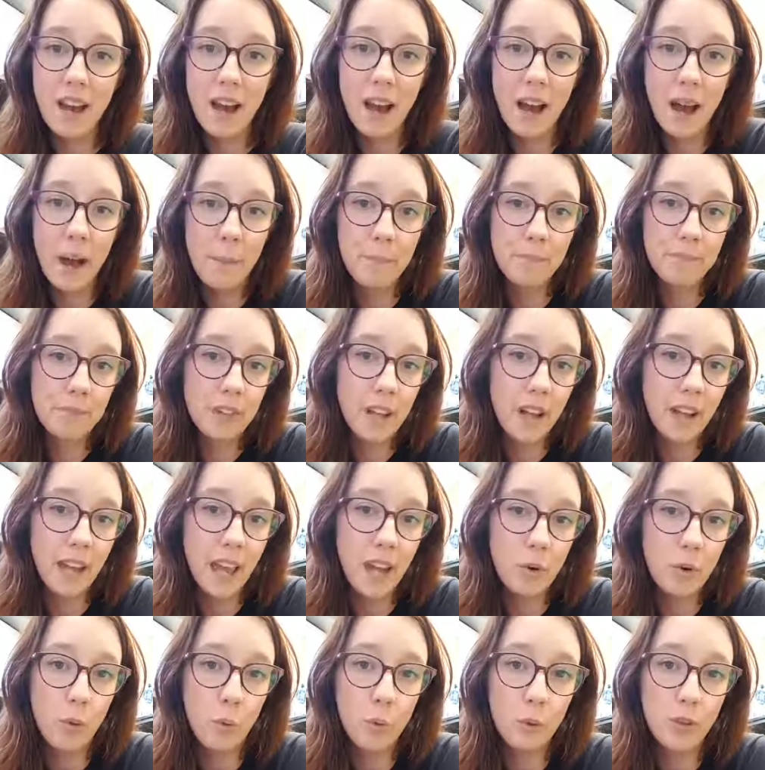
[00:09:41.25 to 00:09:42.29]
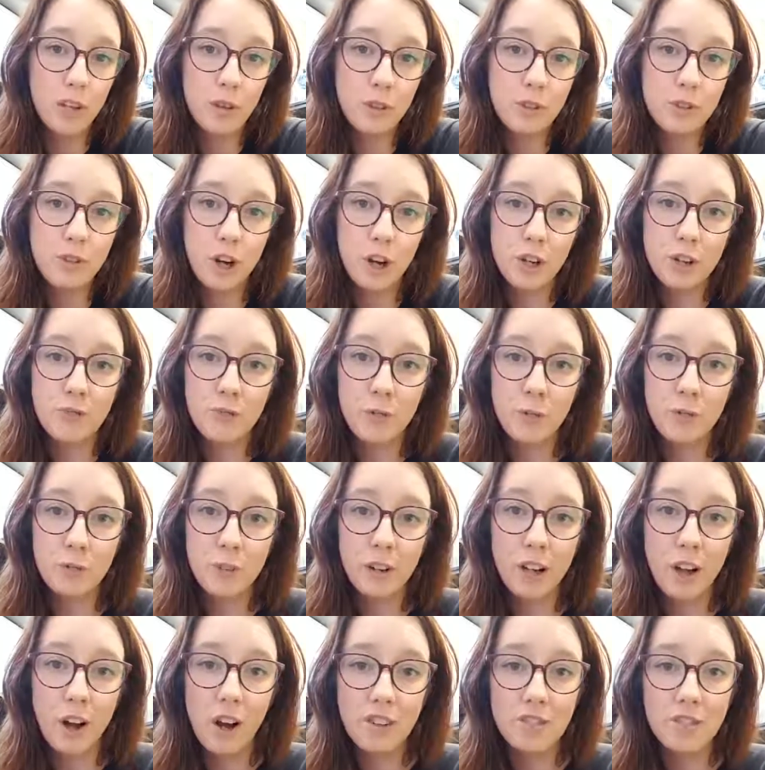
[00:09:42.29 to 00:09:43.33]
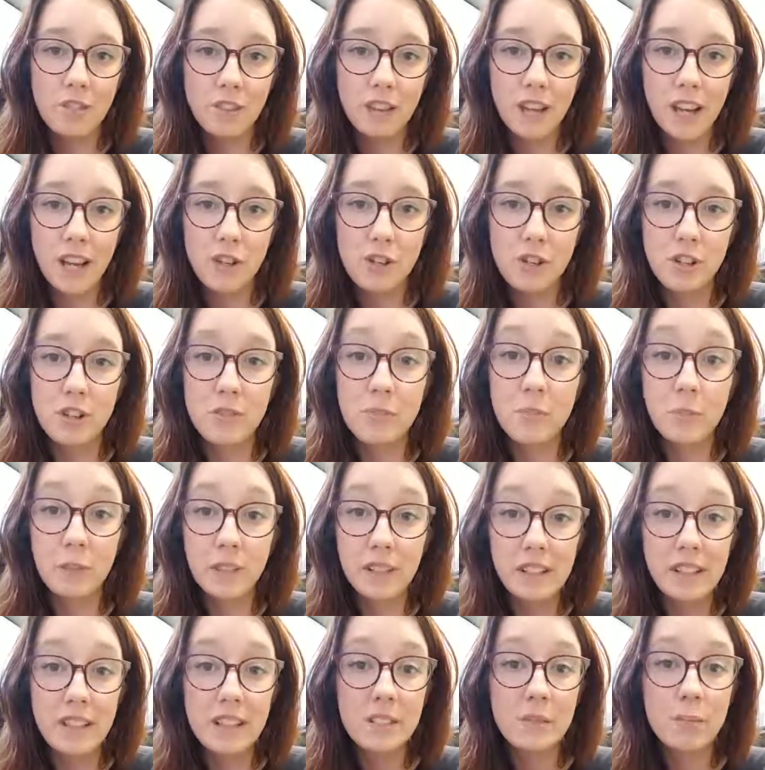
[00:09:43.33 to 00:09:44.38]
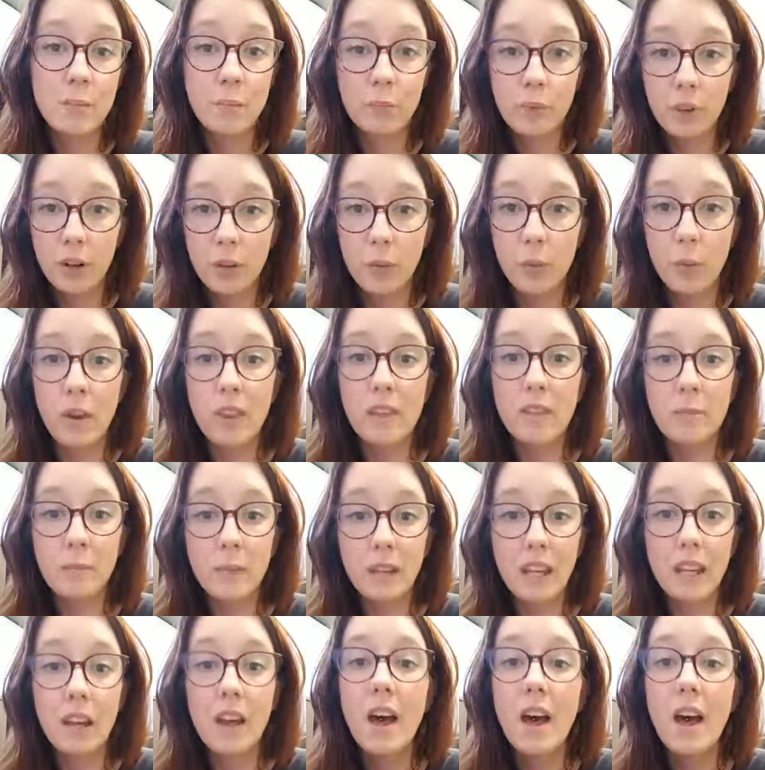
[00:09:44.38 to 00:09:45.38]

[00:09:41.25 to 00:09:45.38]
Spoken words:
Again, we don't charge for free consultations. Please book with me.